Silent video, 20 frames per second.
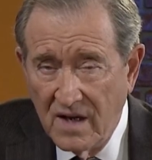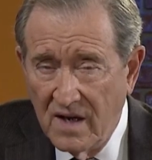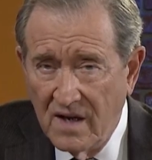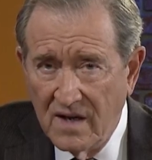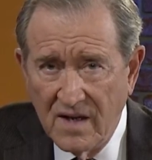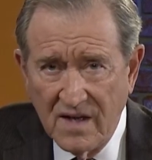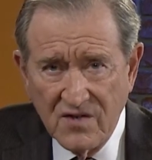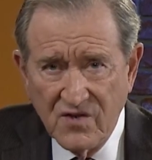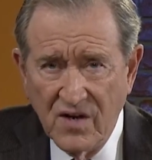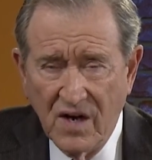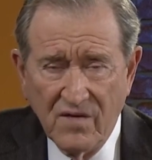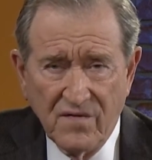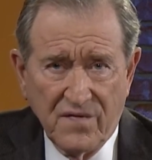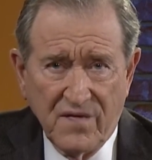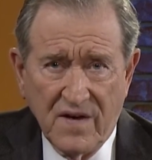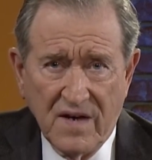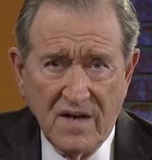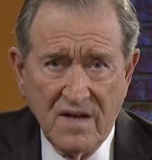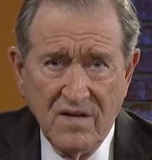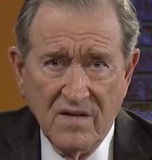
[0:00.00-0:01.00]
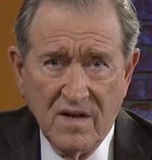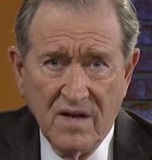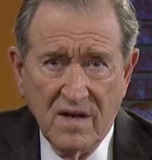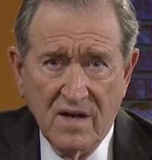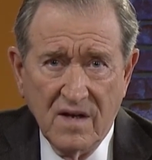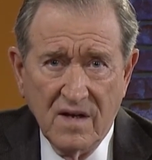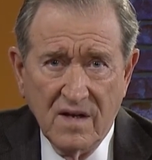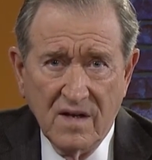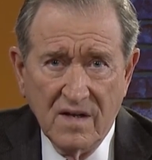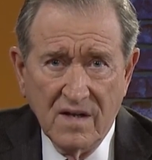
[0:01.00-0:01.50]
That's not faith,
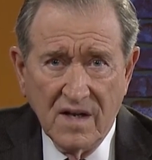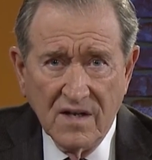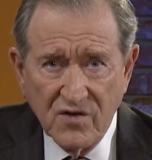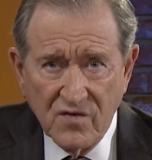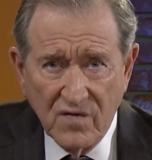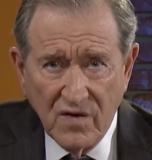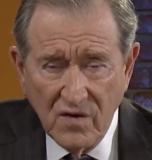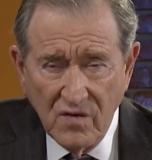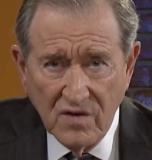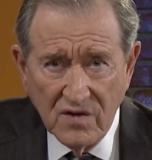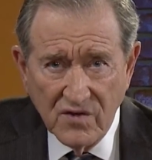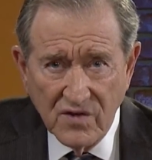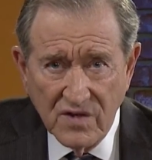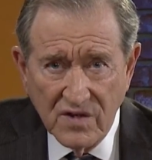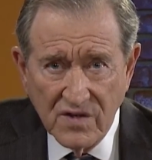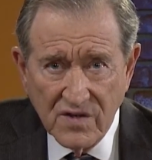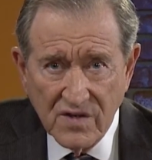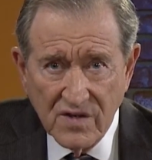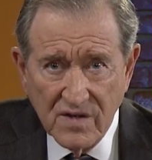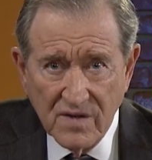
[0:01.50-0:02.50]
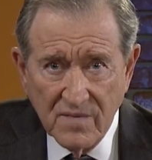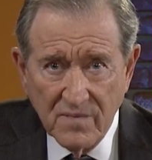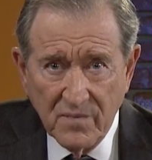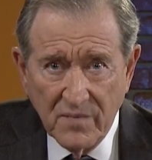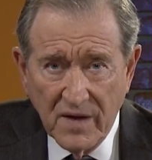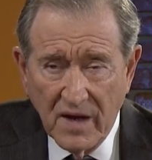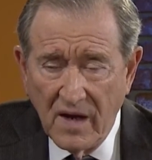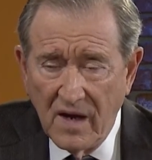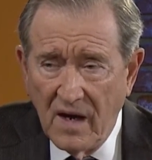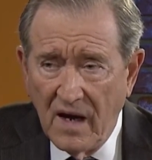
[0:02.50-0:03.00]
that's foolishness.
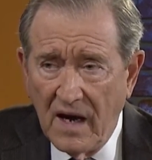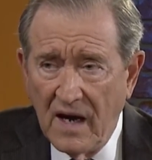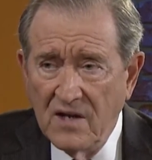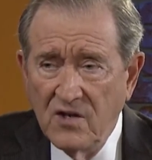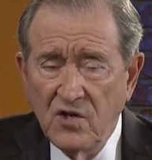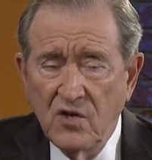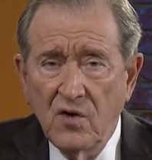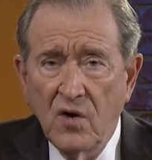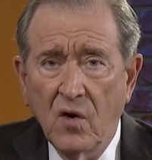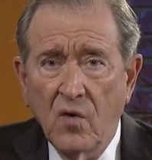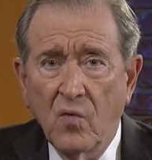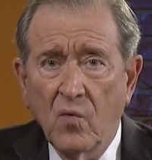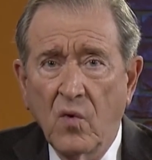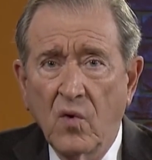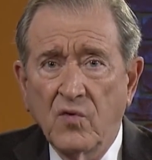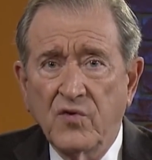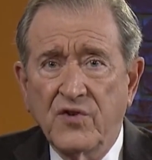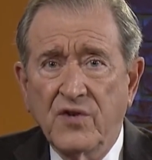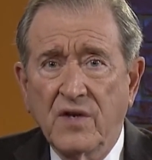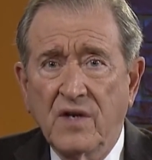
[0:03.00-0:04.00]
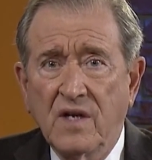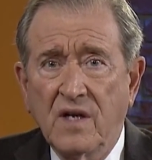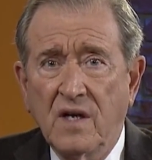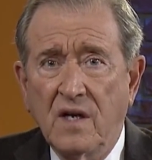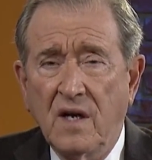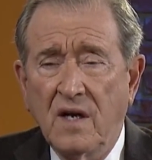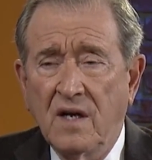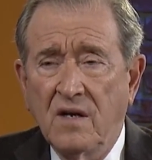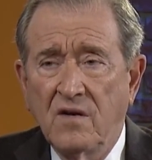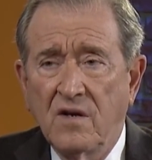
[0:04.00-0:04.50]
And you don't want to get
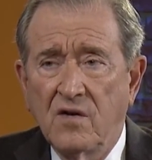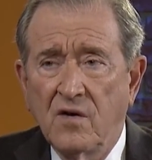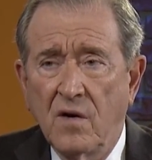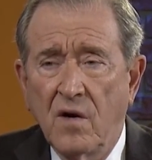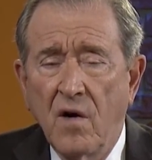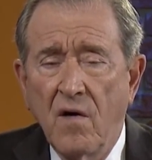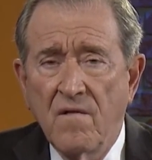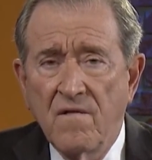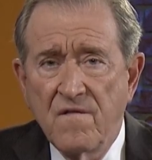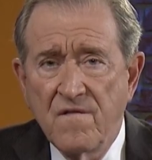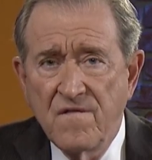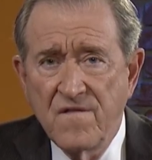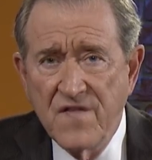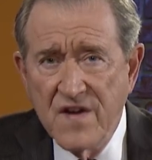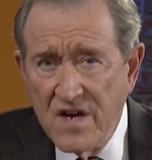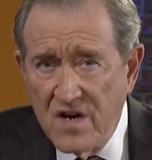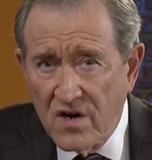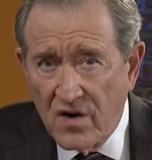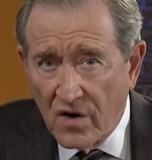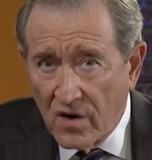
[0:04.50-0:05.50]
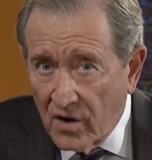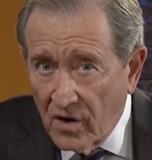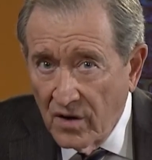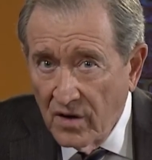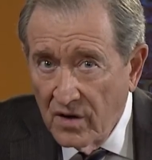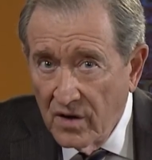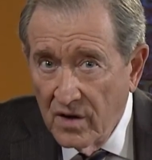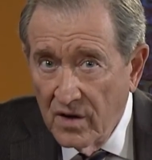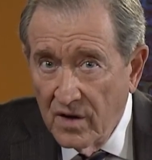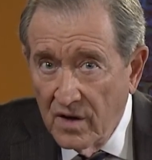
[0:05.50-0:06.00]
into fear
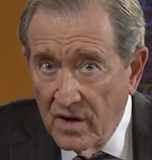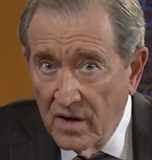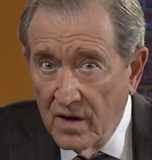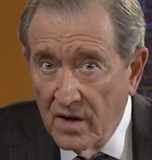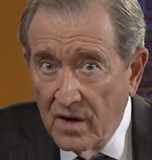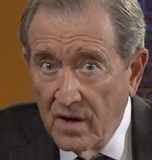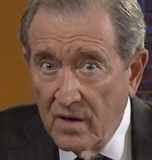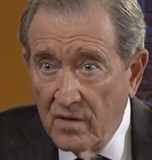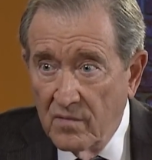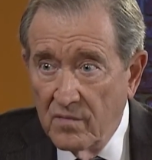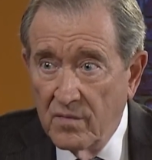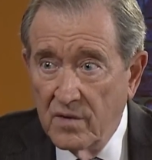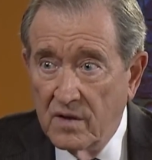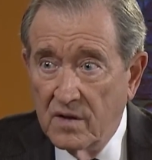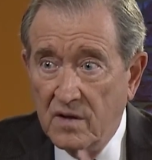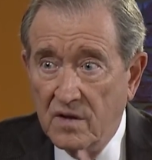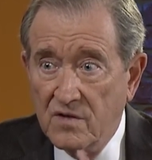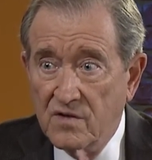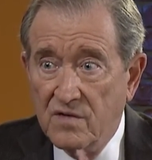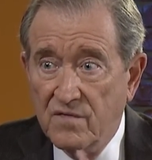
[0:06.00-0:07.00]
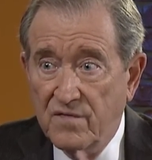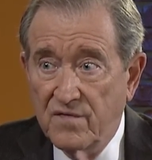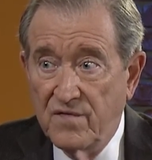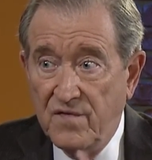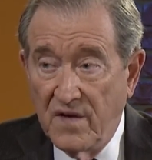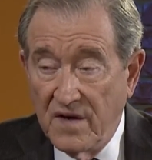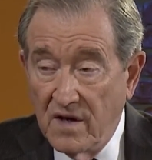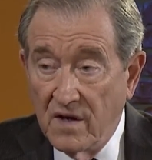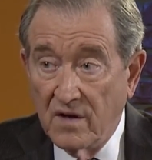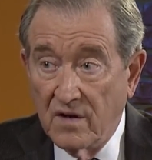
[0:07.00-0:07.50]
because
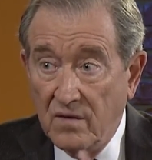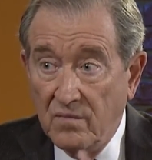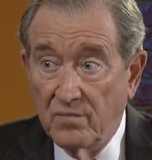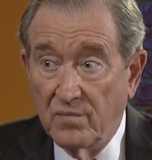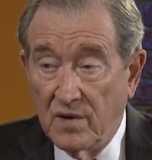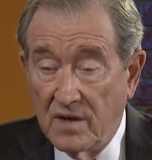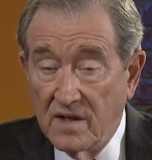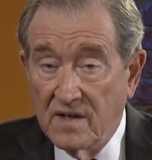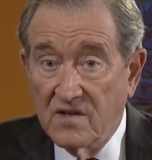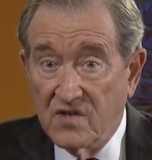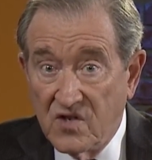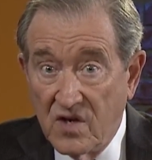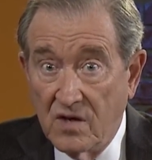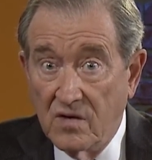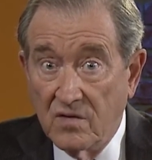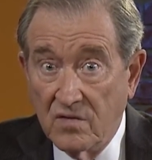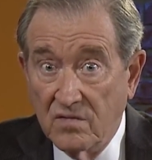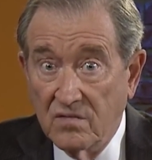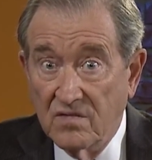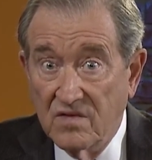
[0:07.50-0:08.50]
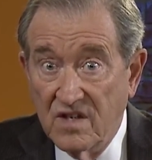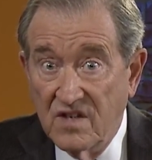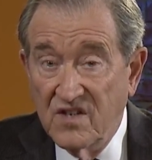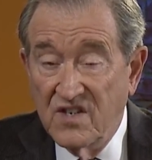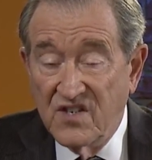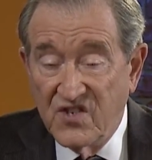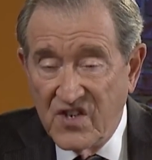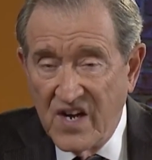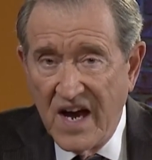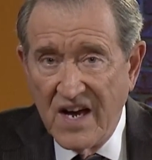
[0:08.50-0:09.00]
fear brings on the
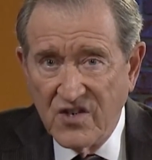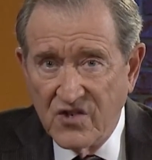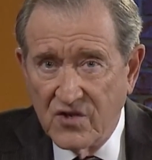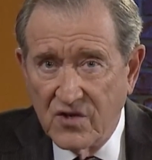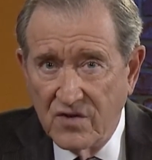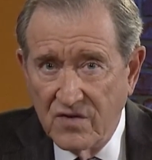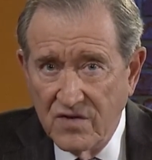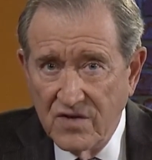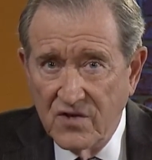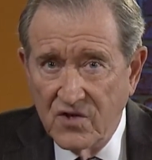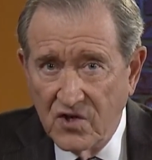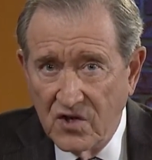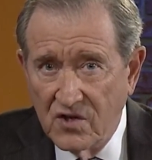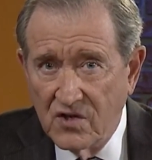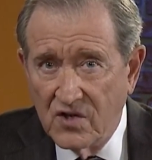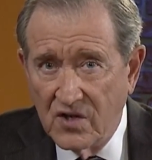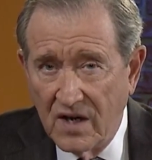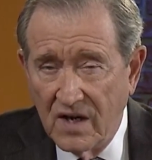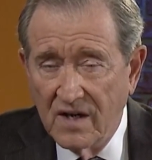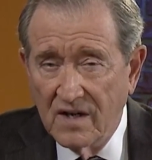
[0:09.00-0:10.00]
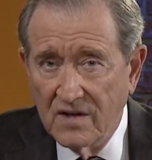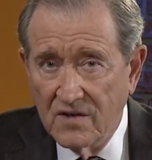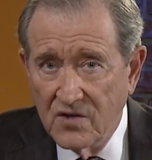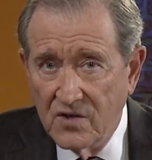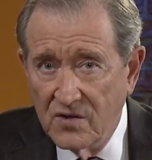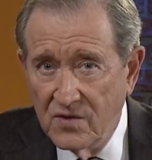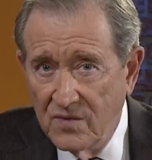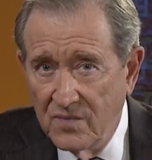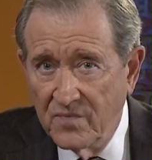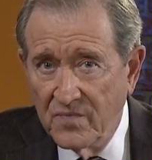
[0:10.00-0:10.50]
disaster that you're trying
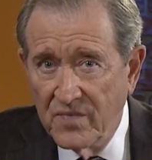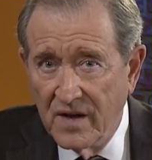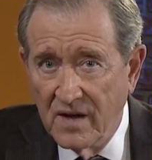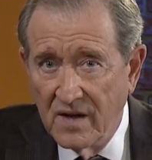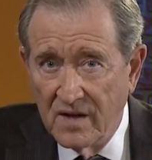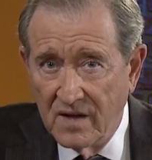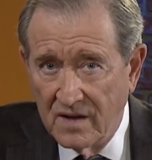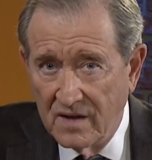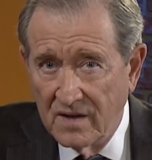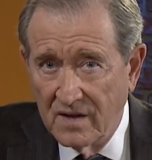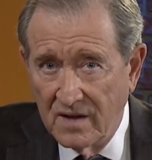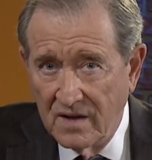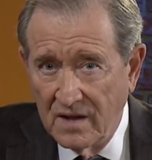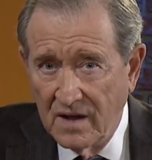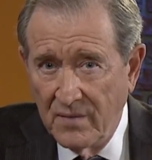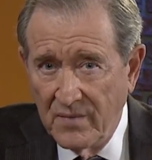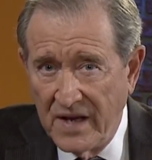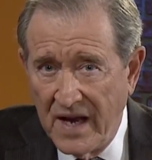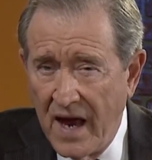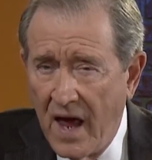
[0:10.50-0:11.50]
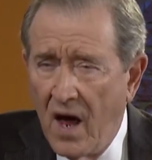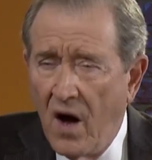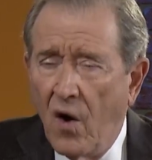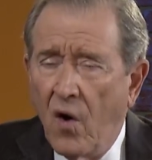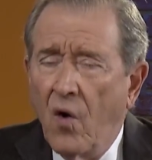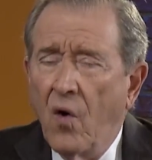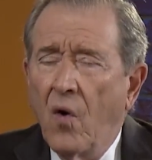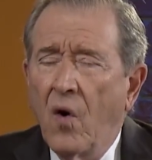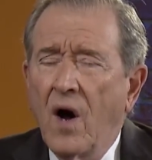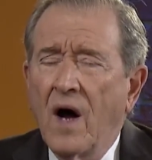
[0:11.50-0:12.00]
to uh, eliminate.
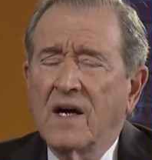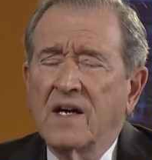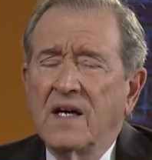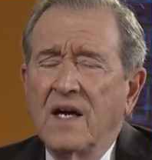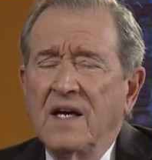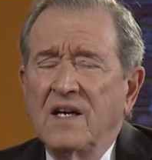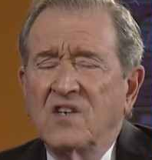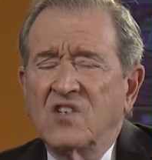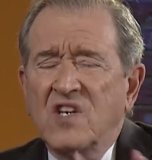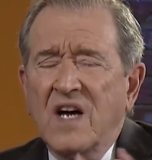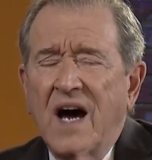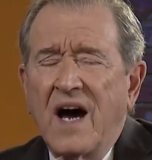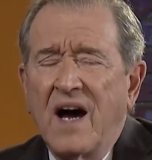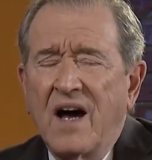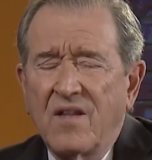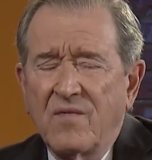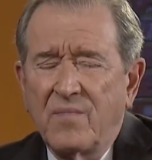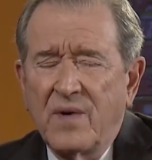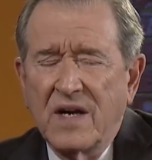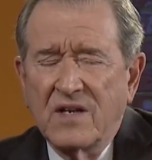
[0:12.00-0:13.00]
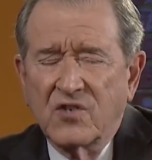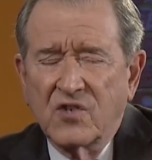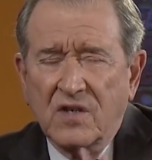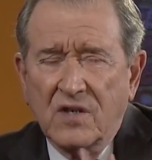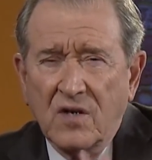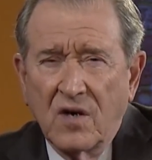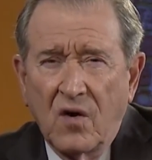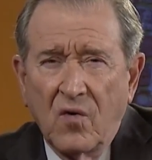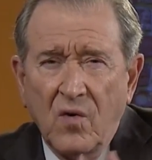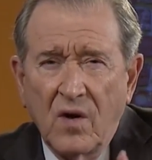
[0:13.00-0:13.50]
Oh, I can't tithe, Pastor
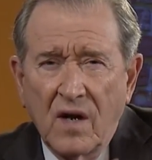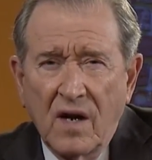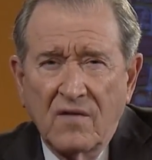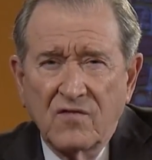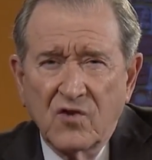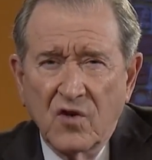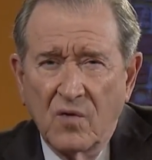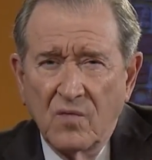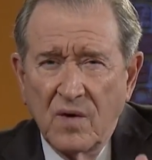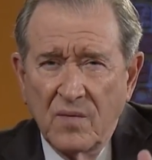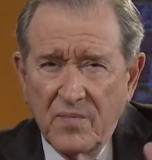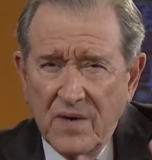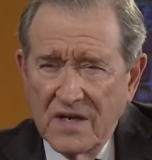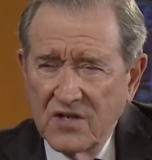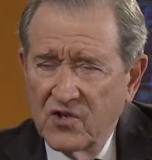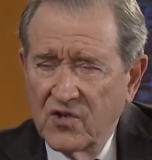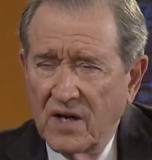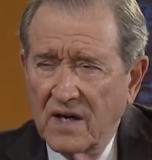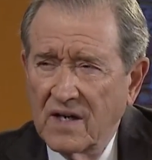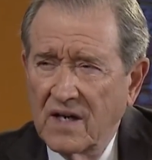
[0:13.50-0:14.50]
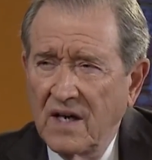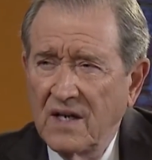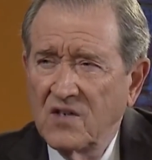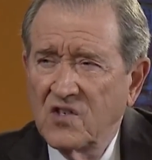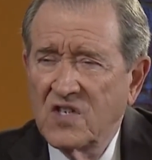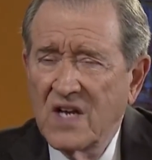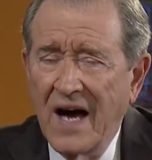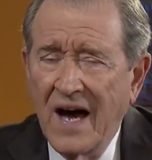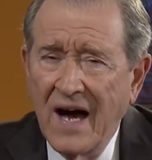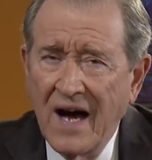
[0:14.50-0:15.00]
Caldwell. I've told my pastor I can't
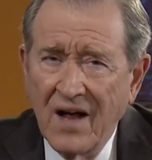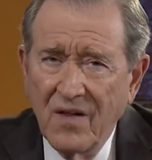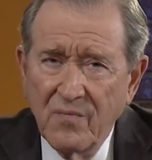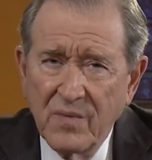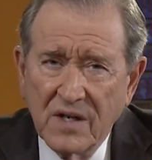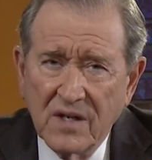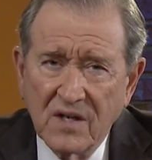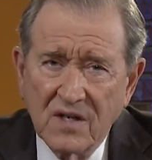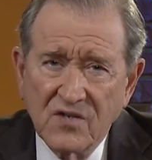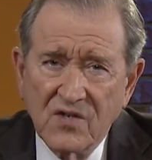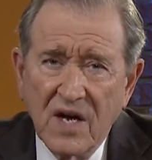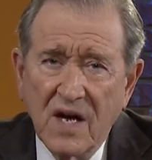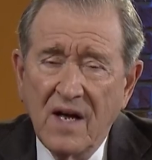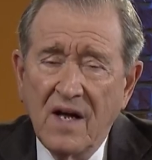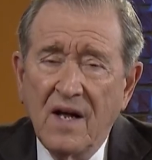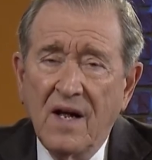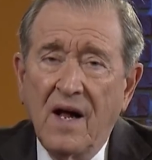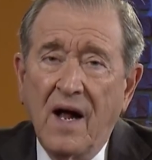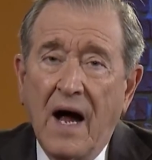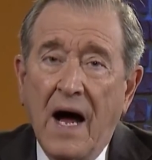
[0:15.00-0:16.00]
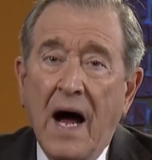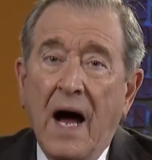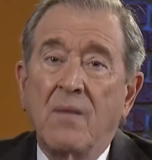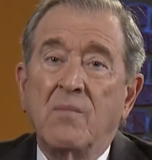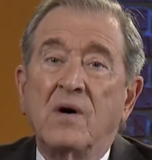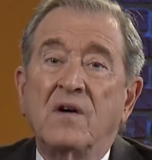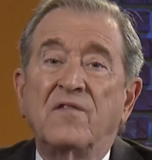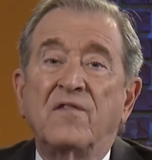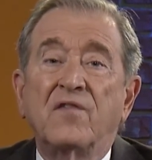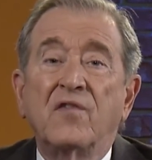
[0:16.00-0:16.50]
tithe because I'm
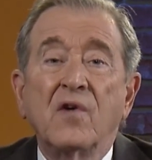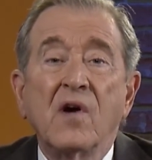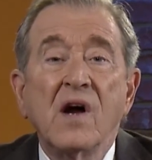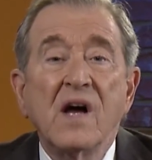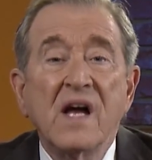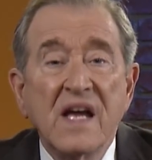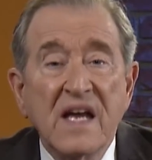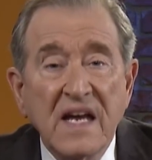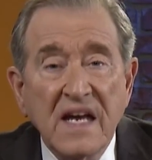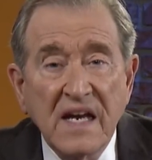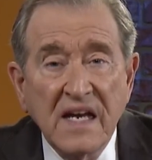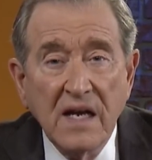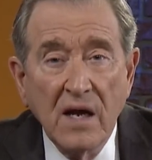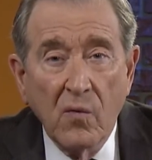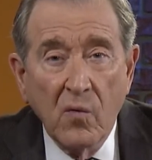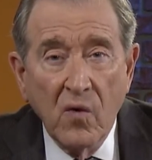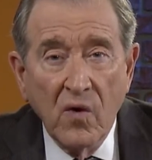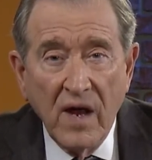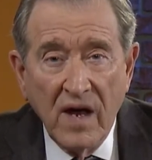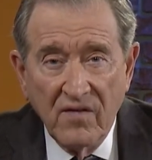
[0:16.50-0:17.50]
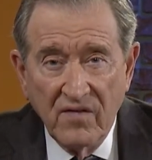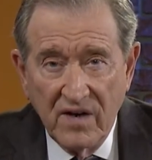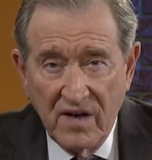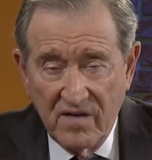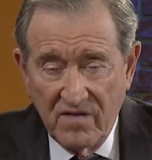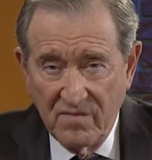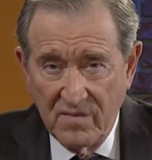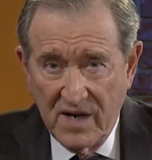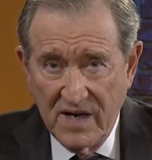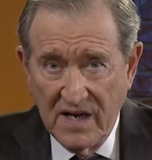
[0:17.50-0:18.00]
afraid I won't have enough
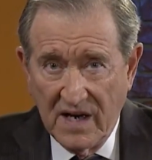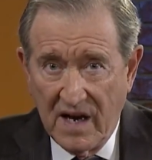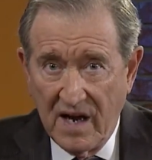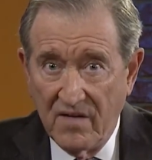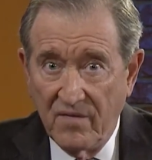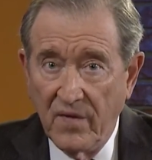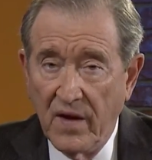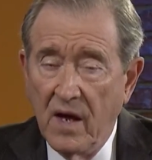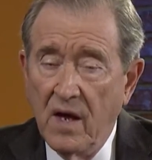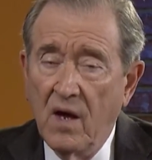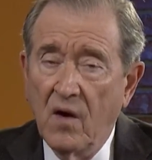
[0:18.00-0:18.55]
money left.